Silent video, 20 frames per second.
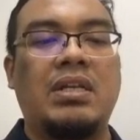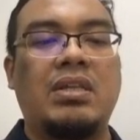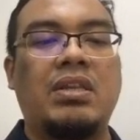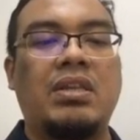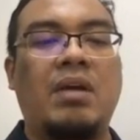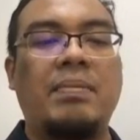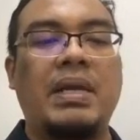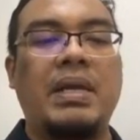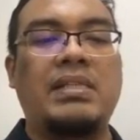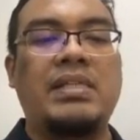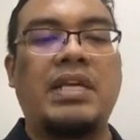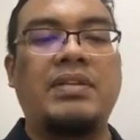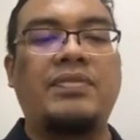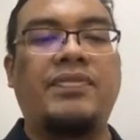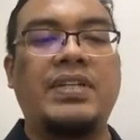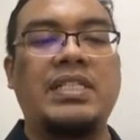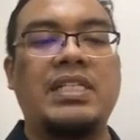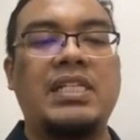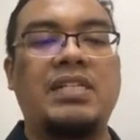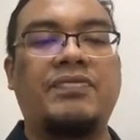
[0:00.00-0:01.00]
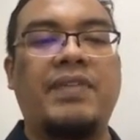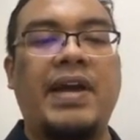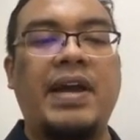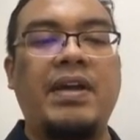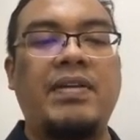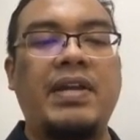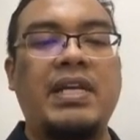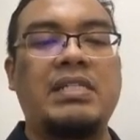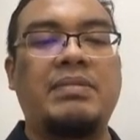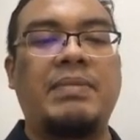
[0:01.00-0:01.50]
Tom has at first is 5
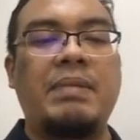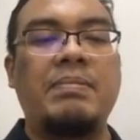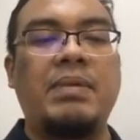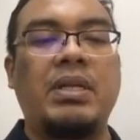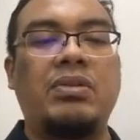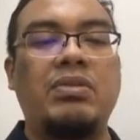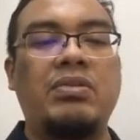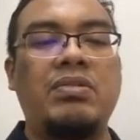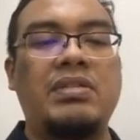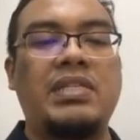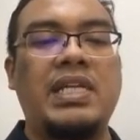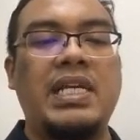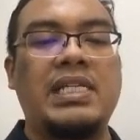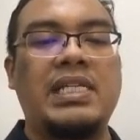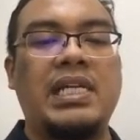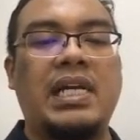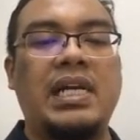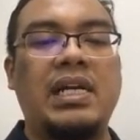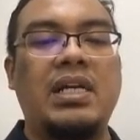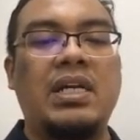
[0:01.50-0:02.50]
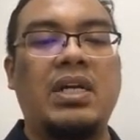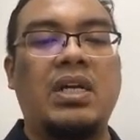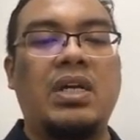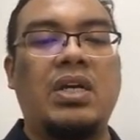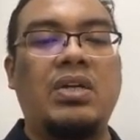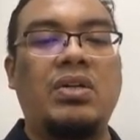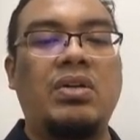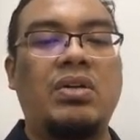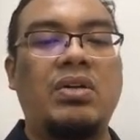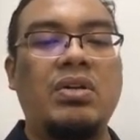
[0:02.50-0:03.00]
units. Remember to use this.
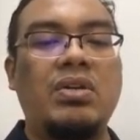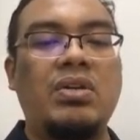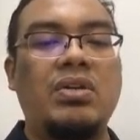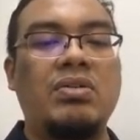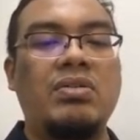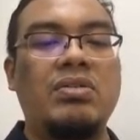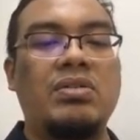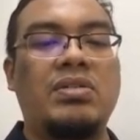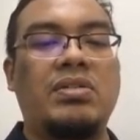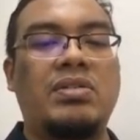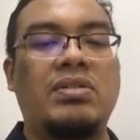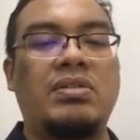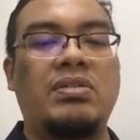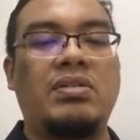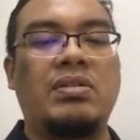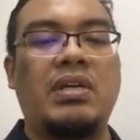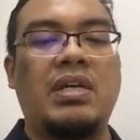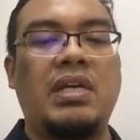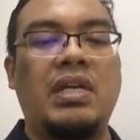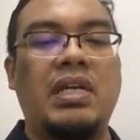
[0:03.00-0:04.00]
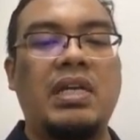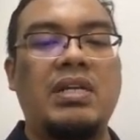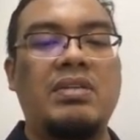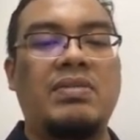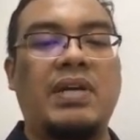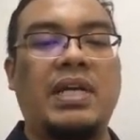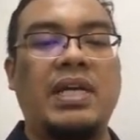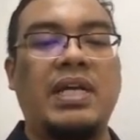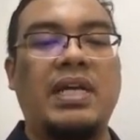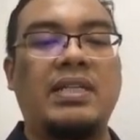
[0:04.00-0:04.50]
Don't use this
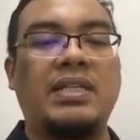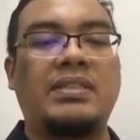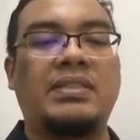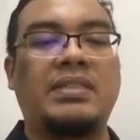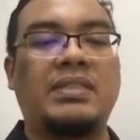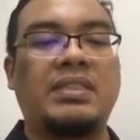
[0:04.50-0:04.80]
one.